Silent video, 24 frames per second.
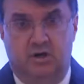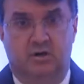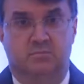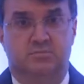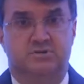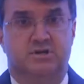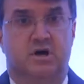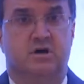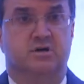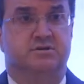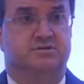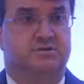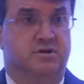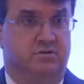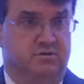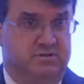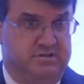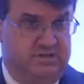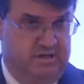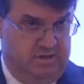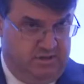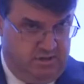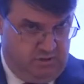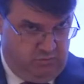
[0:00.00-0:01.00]
Helms also
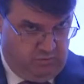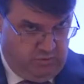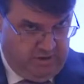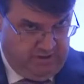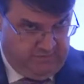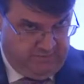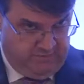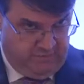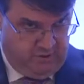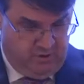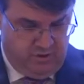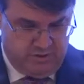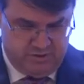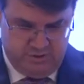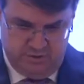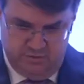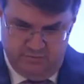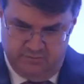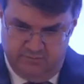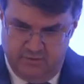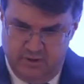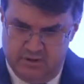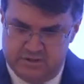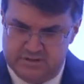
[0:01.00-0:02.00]
attended Wake Forest
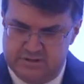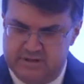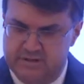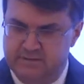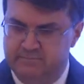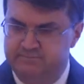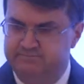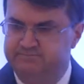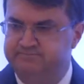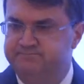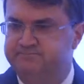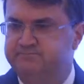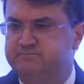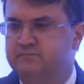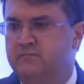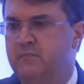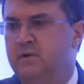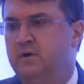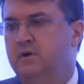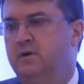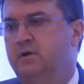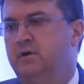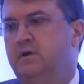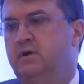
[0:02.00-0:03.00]
University.
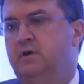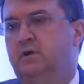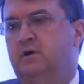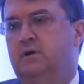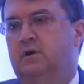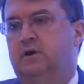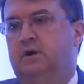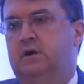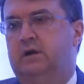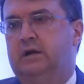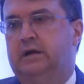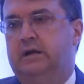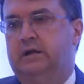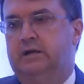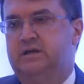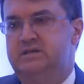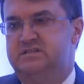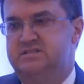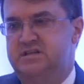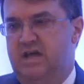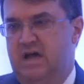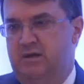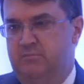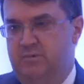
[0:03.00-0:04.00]
And he
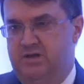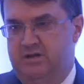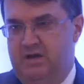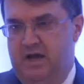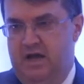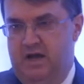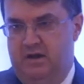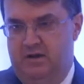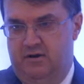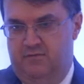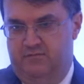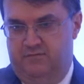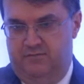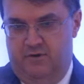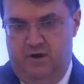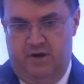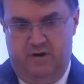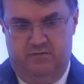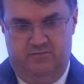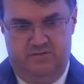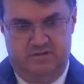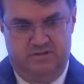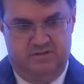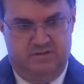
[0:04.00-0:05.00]
sat me down in
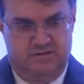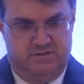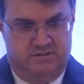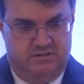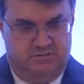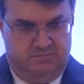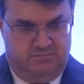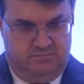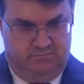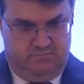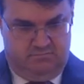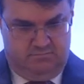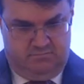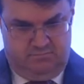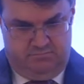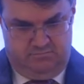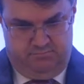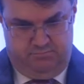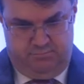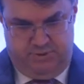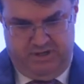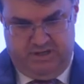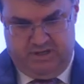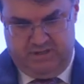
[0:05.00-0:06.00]
front of his
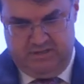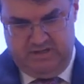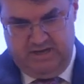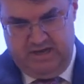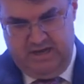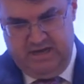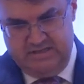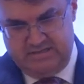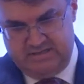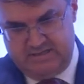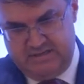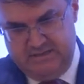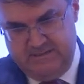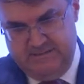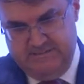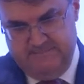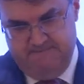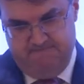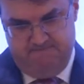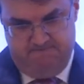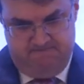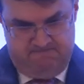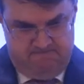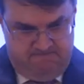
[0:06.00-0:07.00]
big desk.
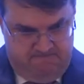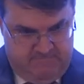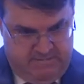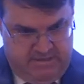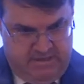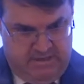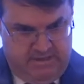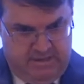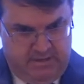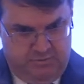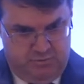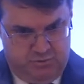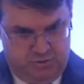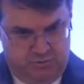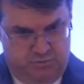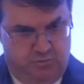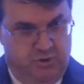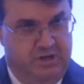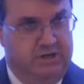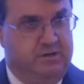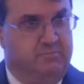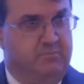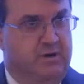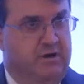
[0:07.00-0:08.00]
He was
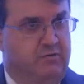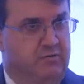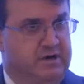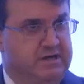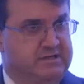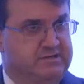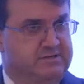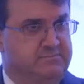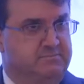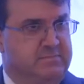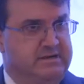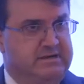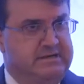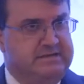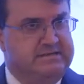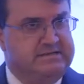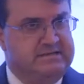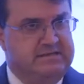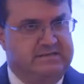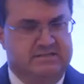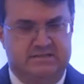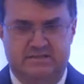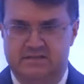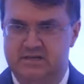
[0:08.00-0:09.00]
reading my resume. He
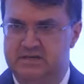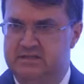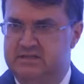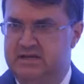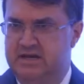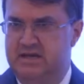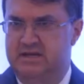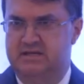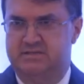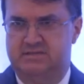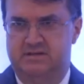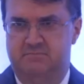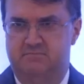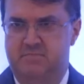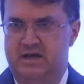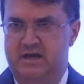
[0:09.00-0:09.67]
said, "Son, that is a